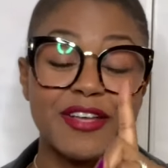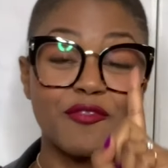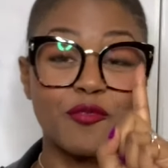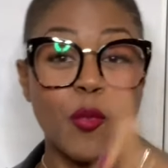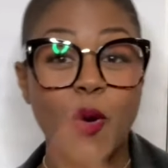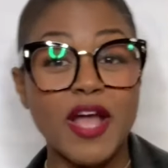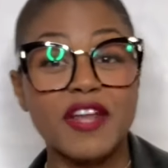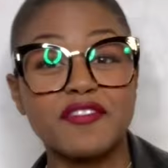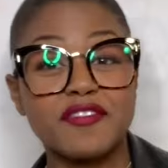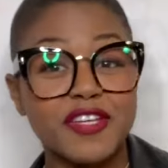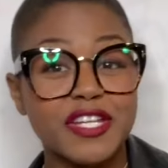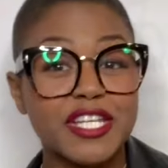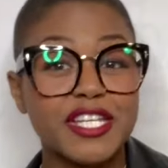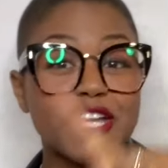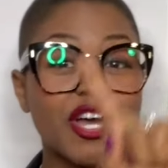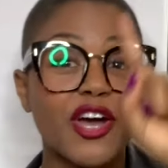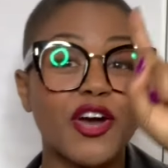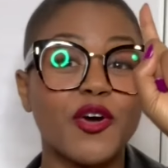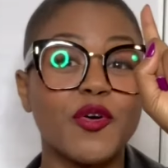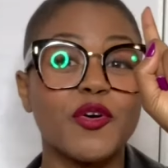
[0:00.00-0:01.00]

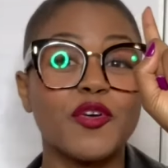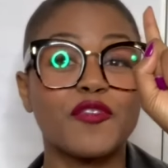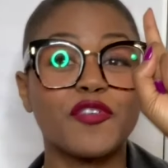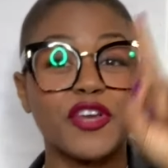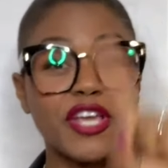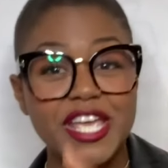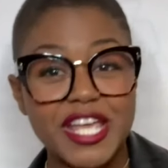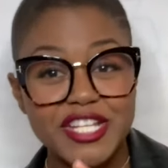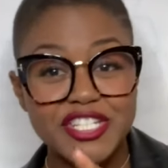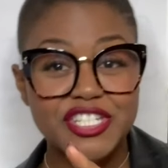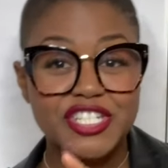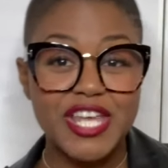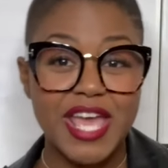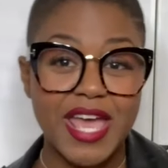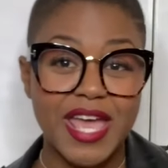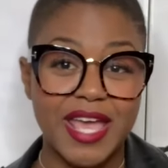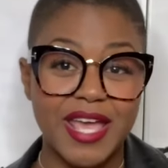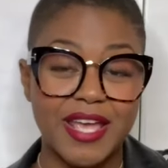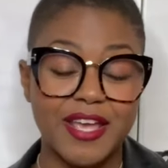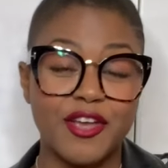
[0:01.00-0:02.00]
video for each
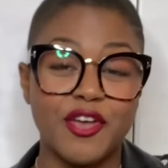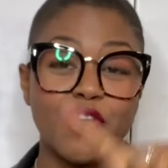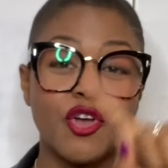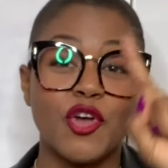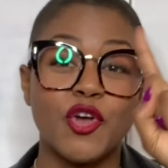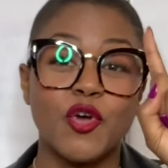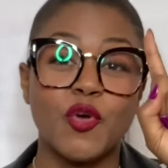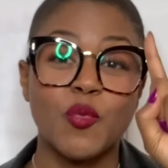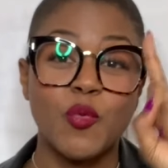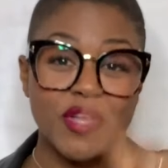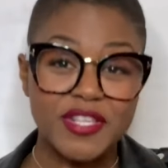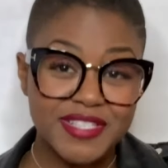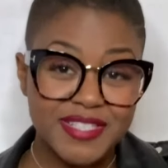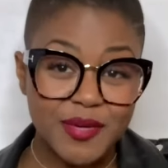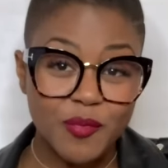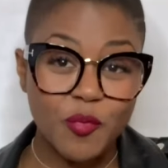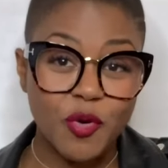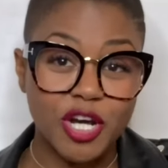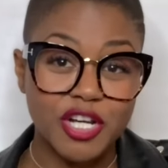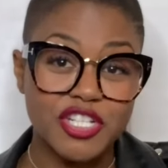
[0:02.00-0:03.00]
day with
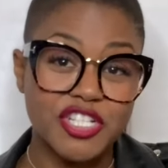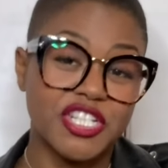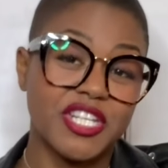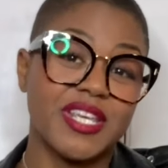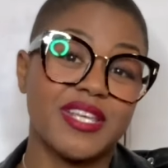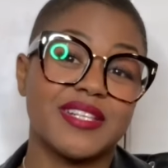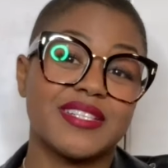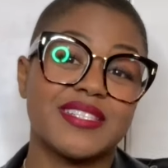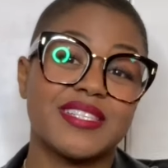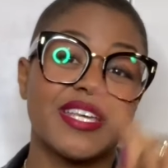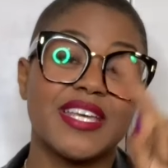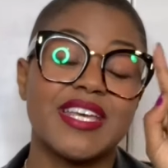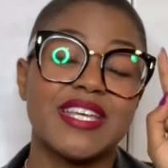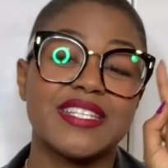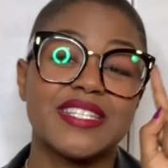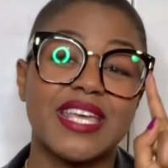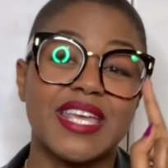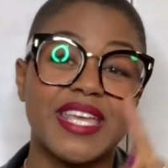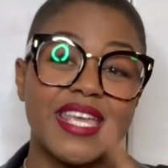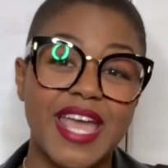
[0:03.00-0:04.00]
some worksheets
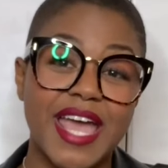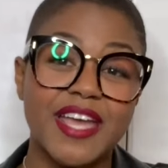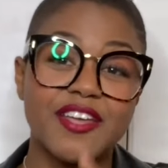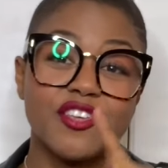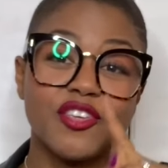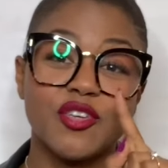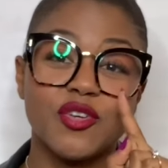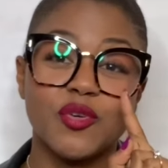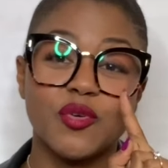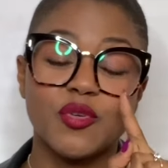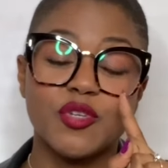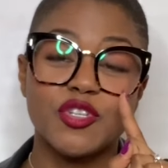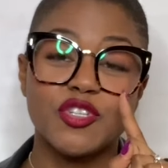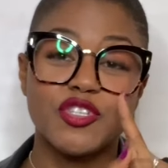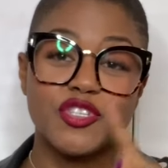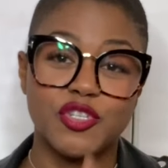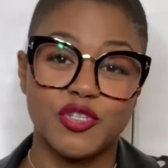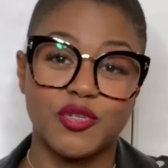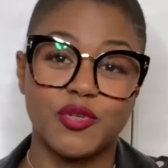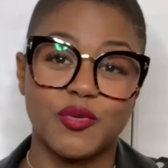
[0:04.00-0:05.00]
to get you
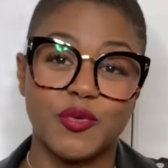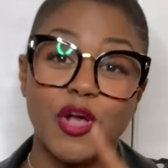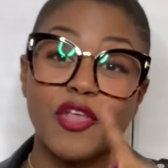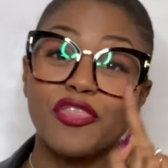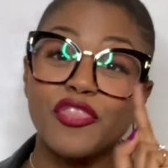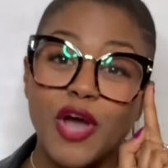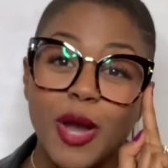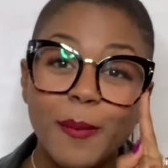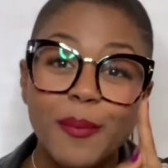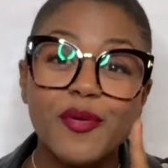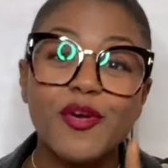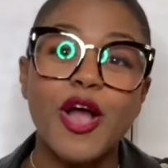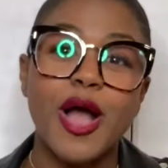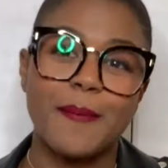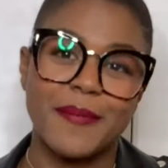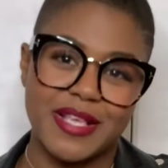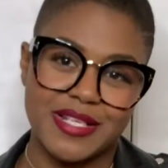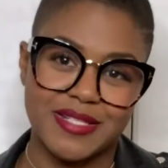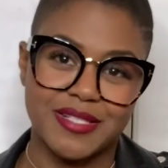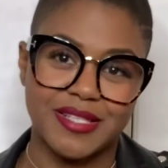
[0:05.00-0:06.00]
to the
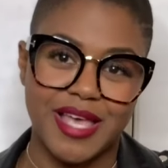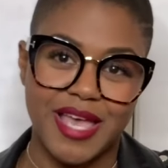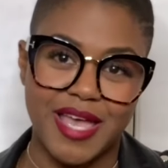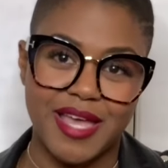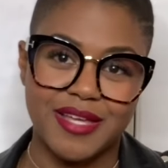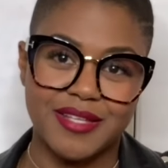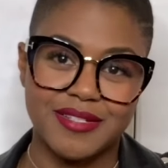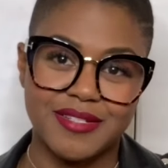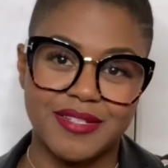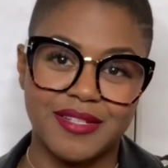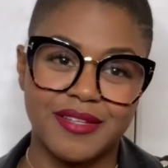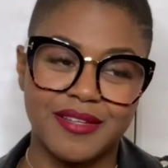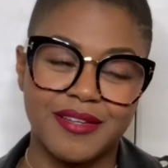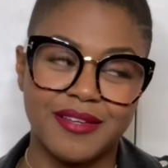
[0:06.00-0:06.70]
promised land,